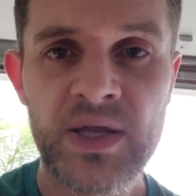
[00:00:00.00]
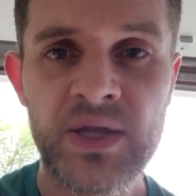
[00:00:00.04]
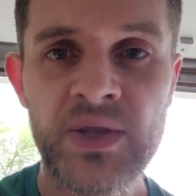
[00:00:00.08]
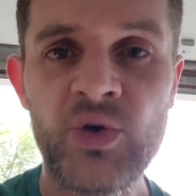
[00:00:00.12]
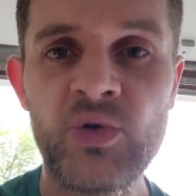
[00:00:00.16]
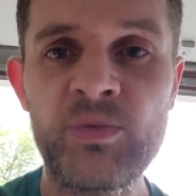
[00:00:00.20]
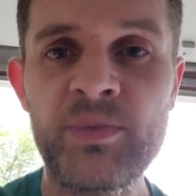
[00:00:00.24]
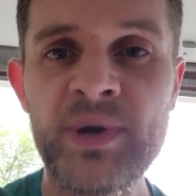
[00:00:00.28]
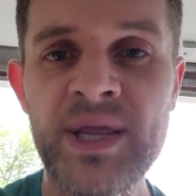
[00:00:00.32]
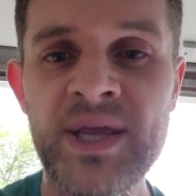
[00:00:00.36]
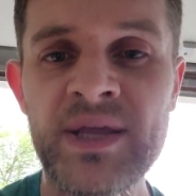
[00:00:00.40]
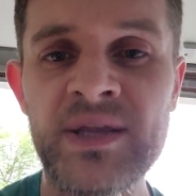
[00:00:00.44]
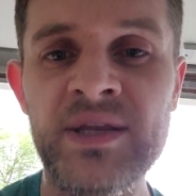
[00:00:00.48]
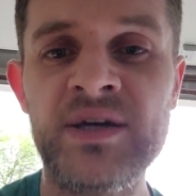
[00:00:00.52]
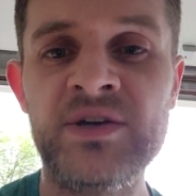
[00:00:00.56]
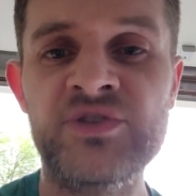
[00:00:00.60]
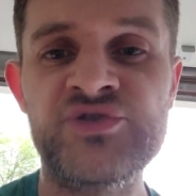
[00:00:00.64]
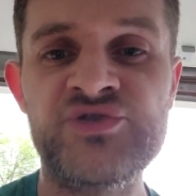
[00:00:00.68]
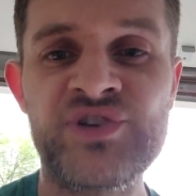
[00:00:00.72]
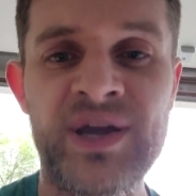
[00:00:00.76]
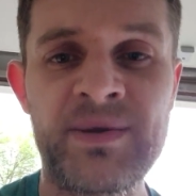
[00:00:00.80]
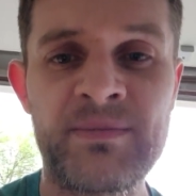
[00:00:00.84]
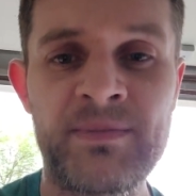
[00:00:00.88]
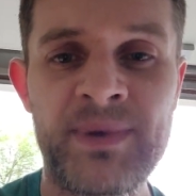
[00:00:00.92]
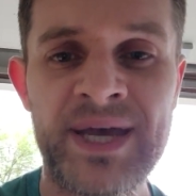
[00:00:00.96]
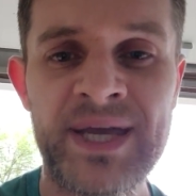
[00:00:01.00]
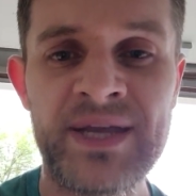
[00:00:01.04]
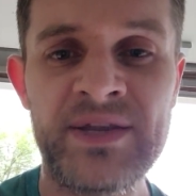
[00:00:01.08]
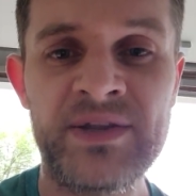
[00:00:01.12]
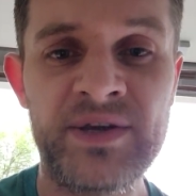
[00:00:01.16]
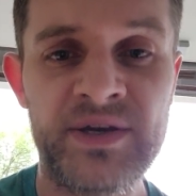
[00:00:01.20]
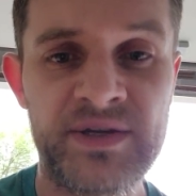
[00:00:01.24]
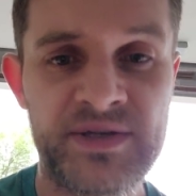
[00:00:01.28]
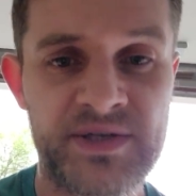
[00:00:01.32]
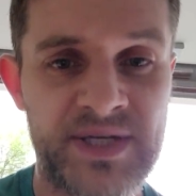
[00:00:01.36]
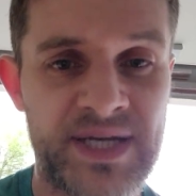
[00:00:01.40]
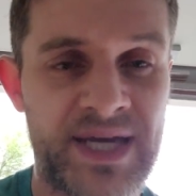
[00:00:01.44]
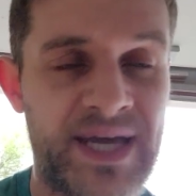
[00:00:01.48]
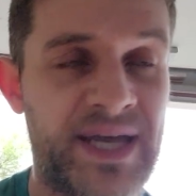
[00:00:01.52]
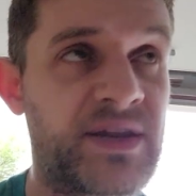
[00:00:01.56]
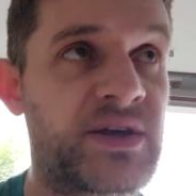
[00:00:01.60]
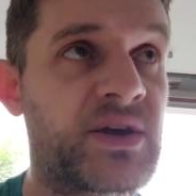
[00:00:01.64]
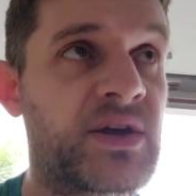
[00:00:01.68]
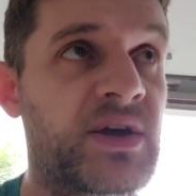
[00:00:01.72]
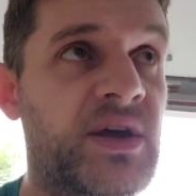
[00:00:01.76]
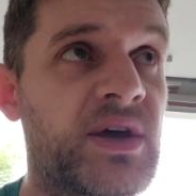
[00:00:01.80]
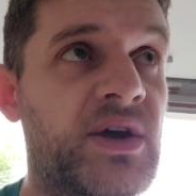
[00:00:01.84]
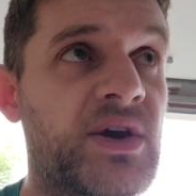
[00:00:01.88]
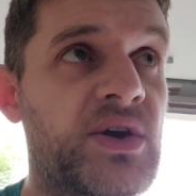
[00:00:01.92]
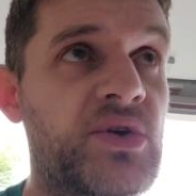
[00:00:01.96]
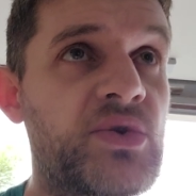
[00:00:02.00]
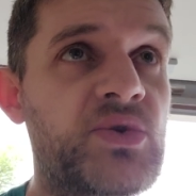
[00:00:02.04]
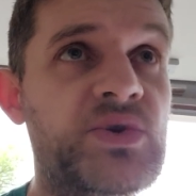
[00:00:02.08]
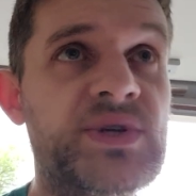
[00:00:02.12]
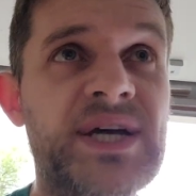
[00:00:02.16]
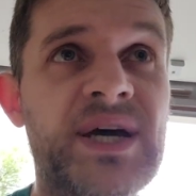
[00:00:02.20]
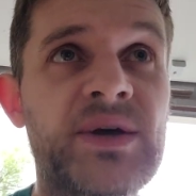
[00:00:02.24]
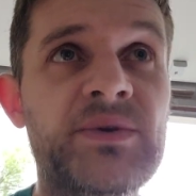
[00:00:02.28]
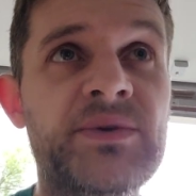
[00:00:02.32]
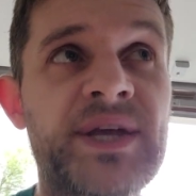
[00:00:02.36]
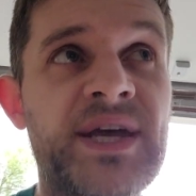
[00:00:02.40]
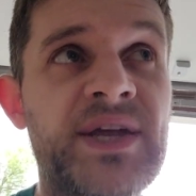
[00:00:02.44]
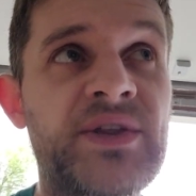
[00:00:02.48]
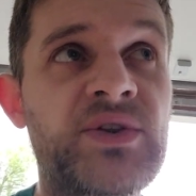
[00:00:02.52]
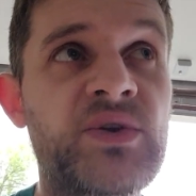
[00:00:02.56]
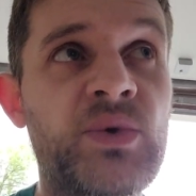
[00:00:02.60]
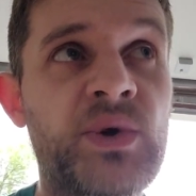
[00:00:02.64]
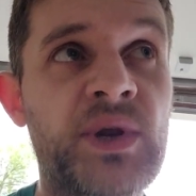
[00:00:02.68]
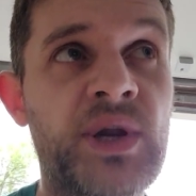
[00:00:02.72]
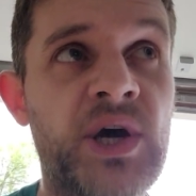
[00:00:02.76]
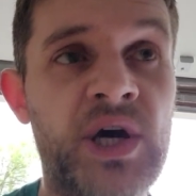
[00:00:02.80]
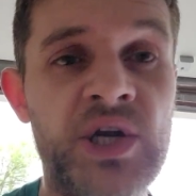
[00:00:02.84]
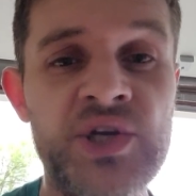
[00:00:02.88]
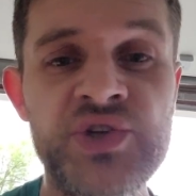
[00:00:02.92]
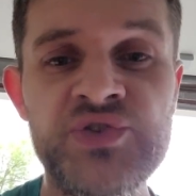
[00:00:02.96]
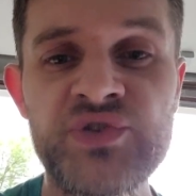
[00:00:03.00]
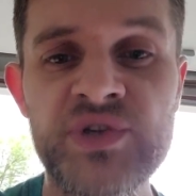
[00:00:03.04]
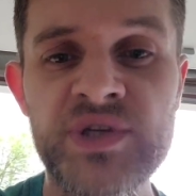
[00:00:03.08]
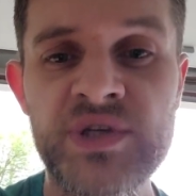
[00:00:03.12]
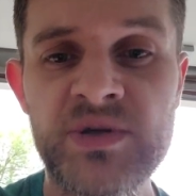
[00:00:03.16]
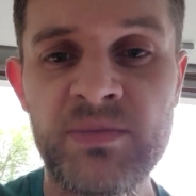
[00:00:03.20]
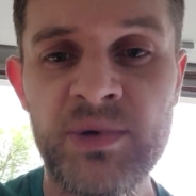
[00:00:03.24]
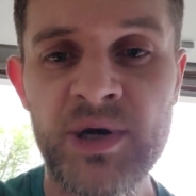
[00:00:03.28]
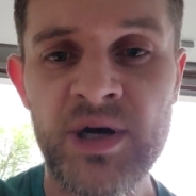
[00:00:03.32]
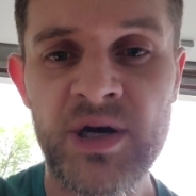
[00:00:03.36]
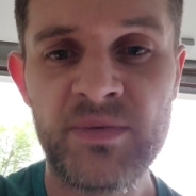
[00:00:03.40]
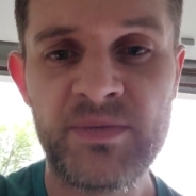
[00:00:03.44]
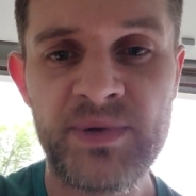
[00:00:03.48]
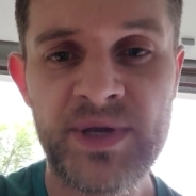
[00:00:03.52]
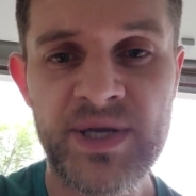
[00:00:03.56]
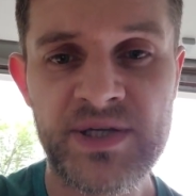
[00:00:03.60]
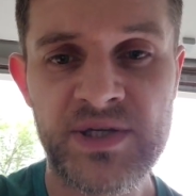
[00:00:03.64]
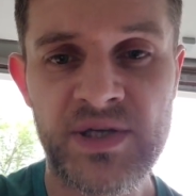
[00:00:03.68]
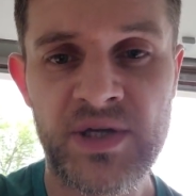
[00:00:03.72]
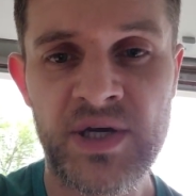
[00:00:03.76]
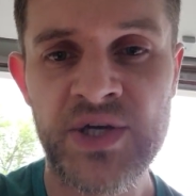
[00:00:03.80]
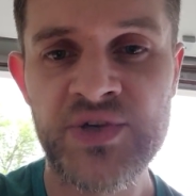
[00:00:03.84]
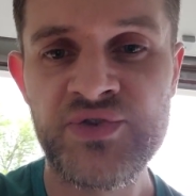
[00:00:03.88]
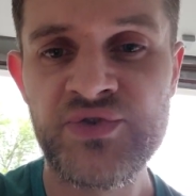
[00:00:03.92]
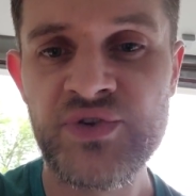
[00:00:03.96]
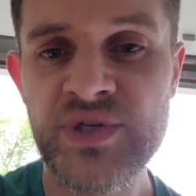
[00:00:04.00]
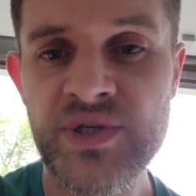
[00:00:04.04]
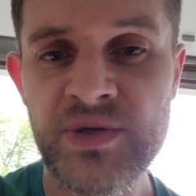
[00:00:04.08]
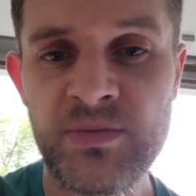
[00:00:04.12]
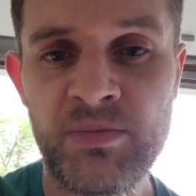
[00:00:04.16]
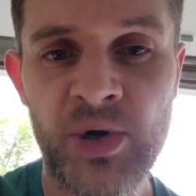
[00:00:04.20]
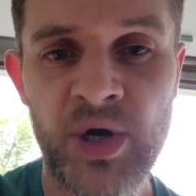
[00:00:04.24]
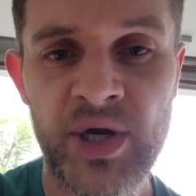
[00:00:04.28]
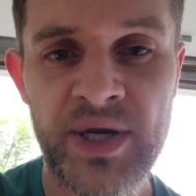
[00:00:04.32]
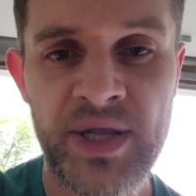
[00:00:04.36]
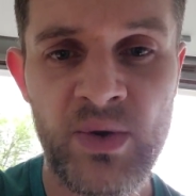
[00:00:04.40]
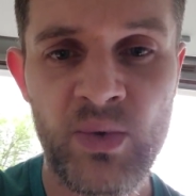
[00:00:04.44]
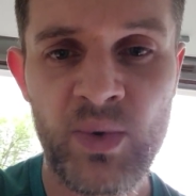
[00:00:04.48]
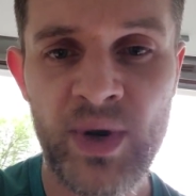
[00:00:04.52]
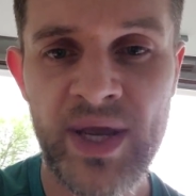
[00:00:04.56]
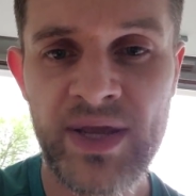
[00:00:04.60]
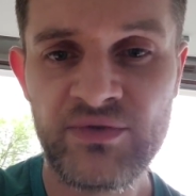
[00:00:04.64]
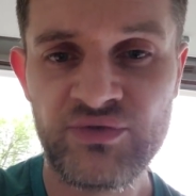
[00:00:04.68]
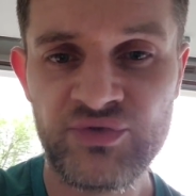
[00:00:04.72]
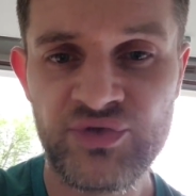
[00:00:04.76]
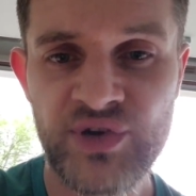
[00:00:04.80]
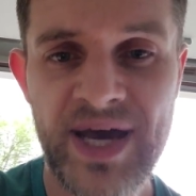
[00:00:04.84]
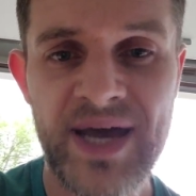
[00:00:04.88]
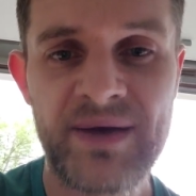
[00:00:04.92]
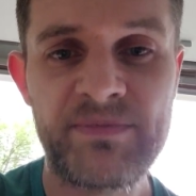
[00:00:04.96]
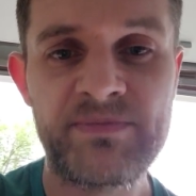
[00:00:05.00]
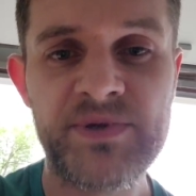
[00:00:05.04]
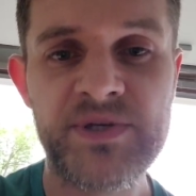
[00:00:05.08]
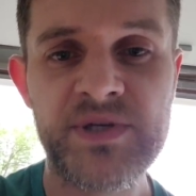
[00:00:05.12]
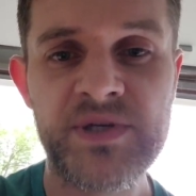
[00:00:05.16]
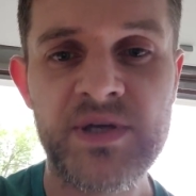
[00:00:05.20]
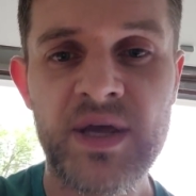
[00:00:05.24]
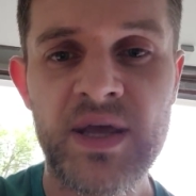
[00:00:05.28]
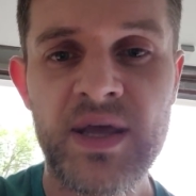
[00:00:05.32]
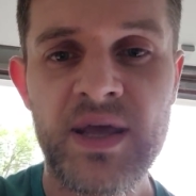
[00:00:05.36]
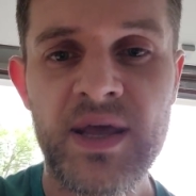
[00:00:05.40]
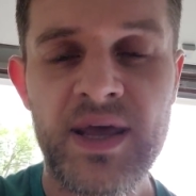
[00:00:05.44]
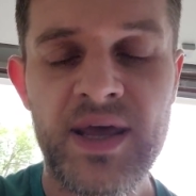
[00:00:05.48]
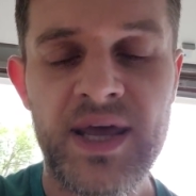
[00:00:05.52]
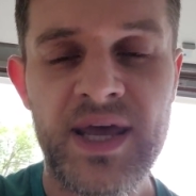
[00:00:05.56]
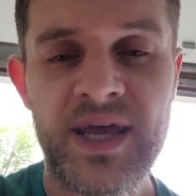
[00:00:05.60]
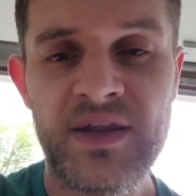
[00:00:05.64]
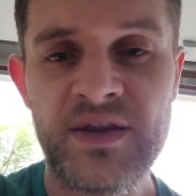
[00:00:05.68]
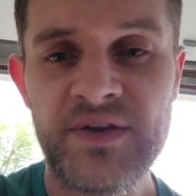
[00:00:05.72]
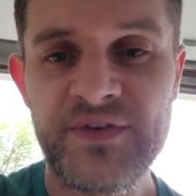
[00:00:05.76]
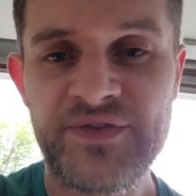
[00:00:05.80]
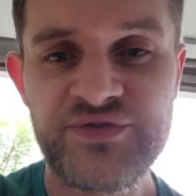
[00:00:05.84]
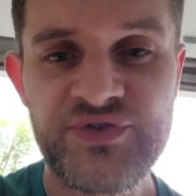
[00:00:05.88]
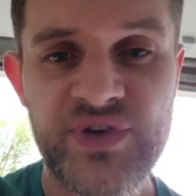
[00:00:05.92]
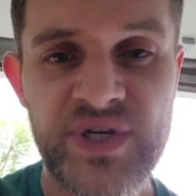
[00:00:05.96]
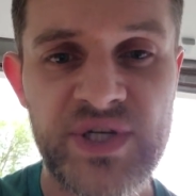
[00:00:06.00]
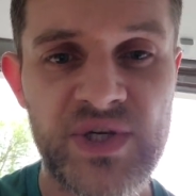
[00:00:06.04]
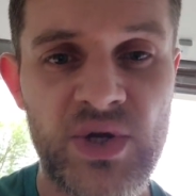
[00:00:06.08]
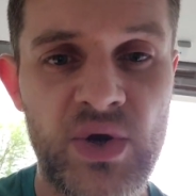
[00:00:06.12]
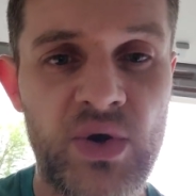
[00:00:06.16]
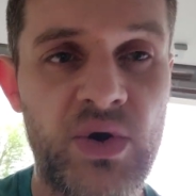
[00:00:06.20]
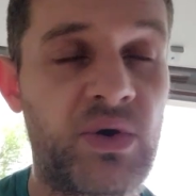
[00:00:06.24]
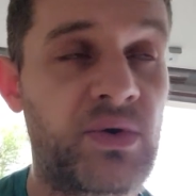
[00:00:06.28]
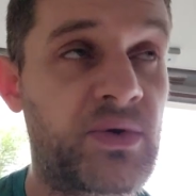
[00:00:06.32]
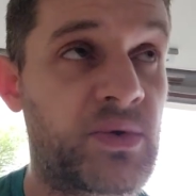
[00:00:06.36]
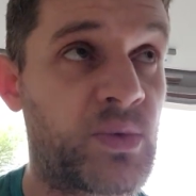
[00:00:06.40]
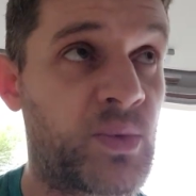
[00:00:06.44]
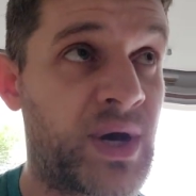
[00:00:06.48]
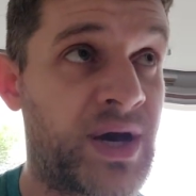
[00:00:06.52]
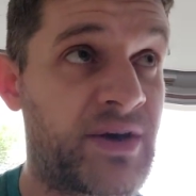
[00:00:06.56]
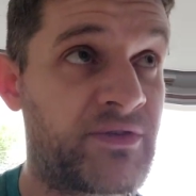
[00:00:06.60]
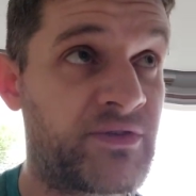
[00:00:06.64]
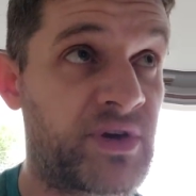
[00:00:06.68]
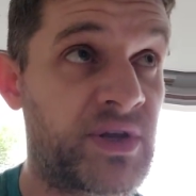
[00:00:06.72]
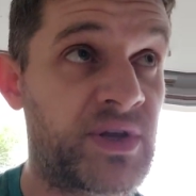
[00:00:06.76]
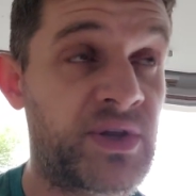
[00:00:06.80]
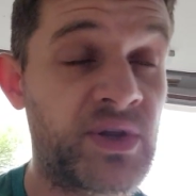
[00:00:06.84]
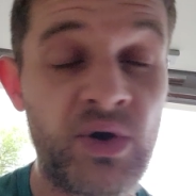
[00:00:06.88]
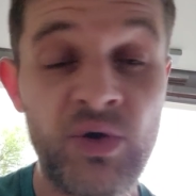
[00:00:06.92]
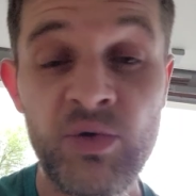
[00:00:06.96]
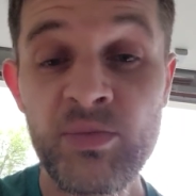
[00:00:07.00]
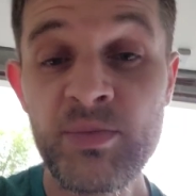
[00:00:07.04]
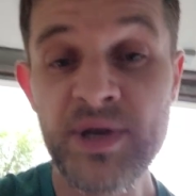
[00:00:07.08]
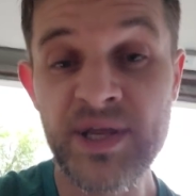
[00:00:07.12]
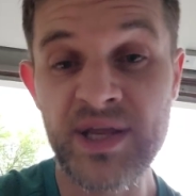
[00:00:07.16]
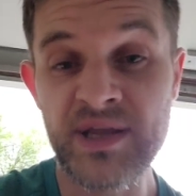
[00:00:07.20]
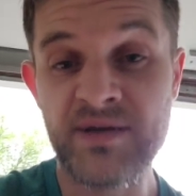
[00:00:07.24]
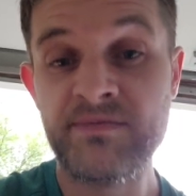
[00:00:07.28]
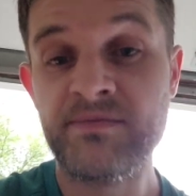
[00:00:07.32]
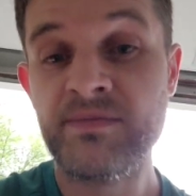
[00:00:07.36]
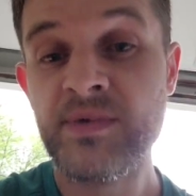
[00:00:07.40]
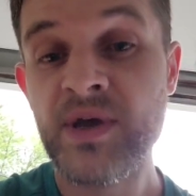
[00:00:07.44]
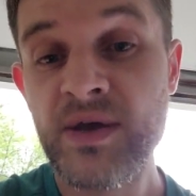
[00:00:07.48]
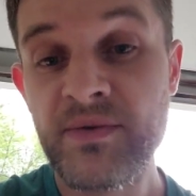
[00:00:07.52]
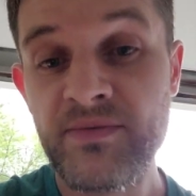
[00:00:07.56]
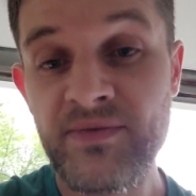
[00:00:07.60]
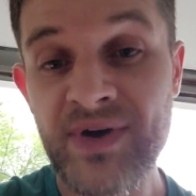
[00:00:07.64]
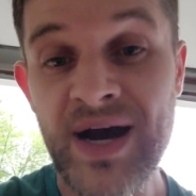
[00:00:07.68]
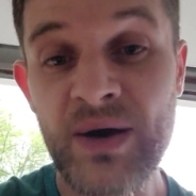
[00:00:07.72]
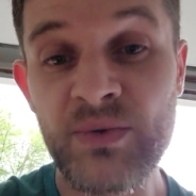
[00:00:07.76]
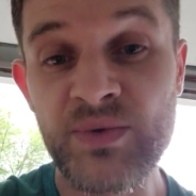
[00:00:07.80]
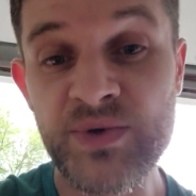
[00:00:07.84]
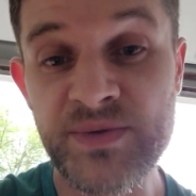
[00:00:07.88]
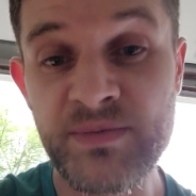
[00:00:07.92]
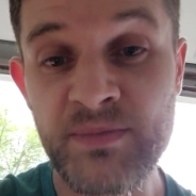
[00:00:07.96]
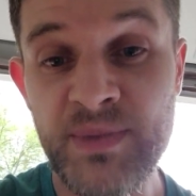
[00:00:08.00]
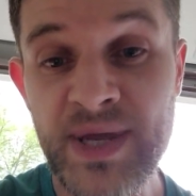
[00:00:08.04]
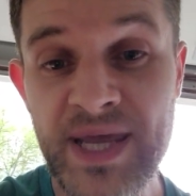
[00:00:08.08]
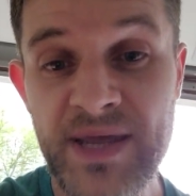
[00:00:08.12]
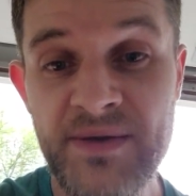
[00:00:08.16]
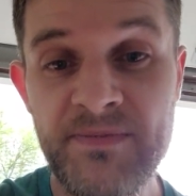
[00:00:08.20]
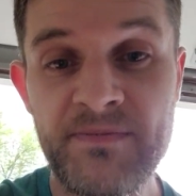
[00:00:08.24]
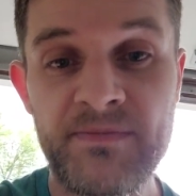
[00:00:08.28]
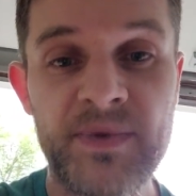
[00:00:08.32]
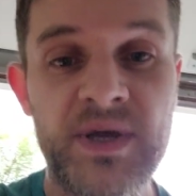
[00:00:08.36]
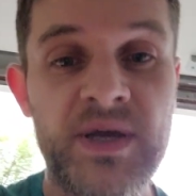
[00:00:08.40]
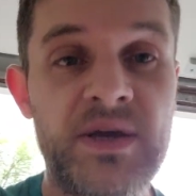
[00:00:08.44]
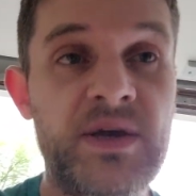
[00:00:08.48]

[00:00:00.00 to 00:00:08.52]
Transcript: Nobody in their right mind does that. Who's out there doing hundreds of burpees and hundreds of body weight reps in the freezing cold weather? Nobody. That was me.